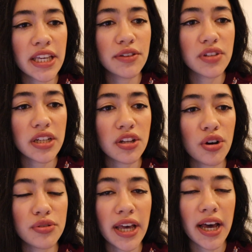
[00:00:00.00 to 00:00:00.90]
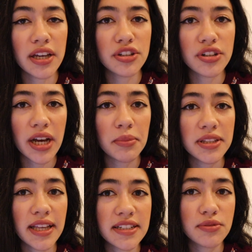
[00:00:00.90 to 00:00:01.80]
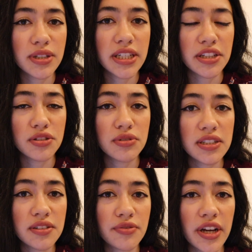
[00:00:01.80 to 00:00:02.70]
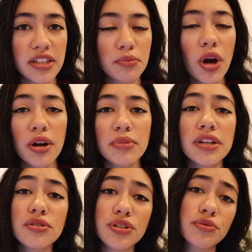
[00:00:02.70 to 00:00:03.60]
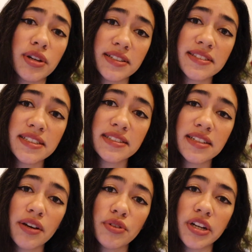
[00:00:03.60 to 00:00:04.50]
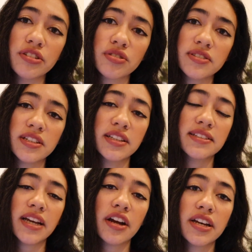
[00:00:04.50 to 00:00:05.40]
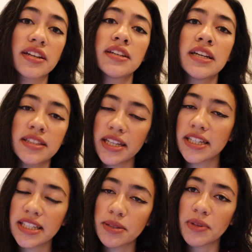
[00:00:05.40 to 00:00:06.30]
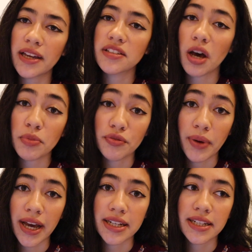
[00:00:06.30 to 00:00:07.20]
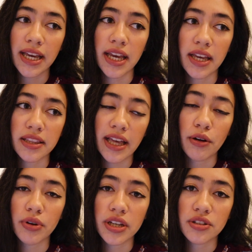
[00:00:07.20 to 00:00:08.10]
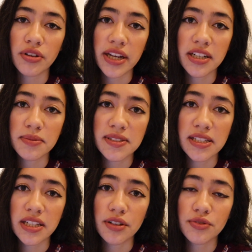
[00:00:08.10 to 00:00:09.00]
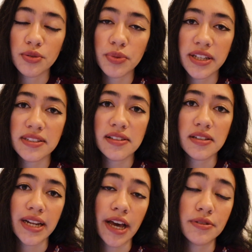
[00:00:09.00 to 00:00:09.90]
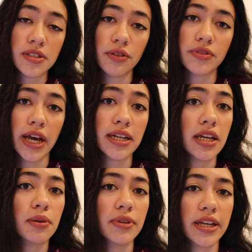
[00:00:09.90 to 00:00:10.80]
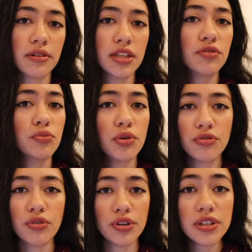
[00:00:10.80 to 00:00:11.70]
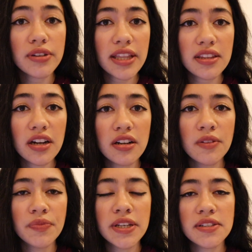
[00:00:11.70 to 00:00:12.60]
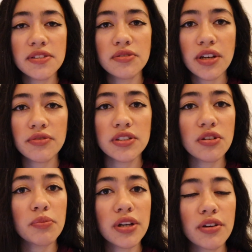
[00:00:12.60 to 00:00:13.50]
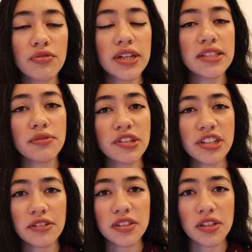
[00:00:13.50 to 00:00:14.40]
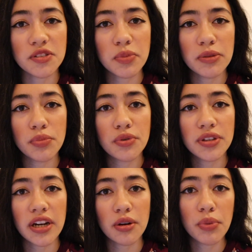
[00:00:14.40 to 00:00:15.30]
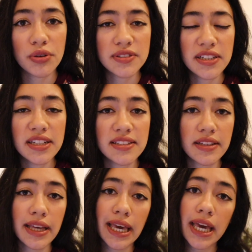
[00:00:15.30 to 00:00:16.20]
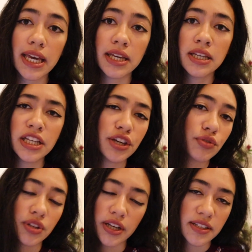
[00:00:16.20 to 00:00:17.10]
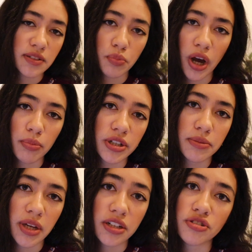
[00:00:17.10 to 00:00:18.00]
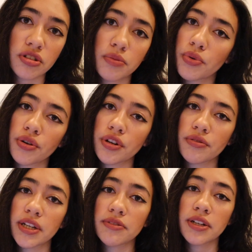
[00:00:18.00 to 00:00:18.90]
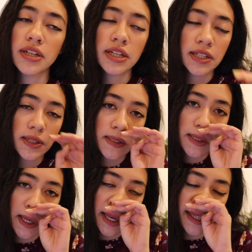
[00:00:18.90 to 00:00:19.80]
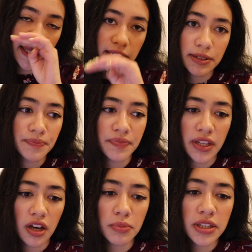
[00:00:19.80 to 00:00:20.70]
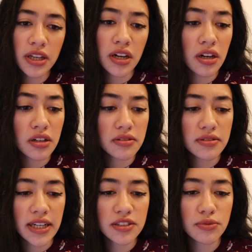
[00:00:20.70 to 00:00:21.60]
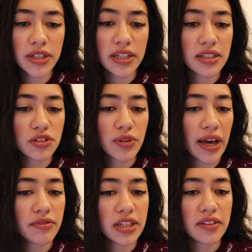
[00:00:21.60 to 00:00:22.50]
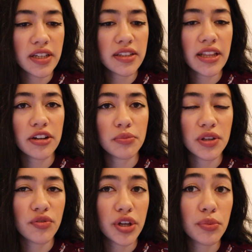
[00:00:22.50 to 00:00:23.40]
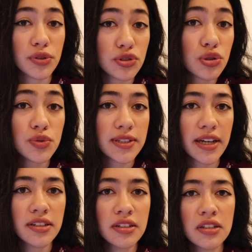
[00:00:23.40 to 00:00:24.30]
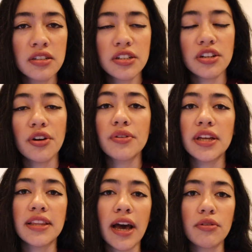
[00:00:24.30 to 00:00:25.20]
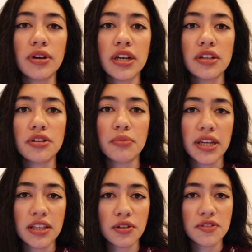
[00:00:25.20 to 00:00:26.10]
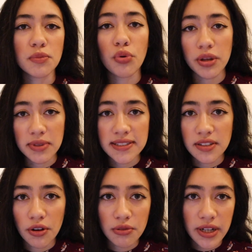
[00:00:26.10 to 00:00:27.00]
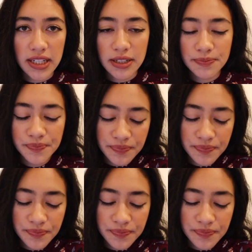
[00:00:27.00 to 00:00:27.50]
if they know that you're coming next week and you need to find an apartment or you want to see stuff, you're interested in this area, they can keep that top of mind, and that way you'll end up seeing a few places and have stuff lined up like even before you get there. So definitely don't be afraid to reach out to those people that are posting and say like, hey, if you think it's a property manager or broker or whatever, you could say, hey, like, I'll be there next week, do you have anything that'll be available Tuesday, and that way you're making those appointments already.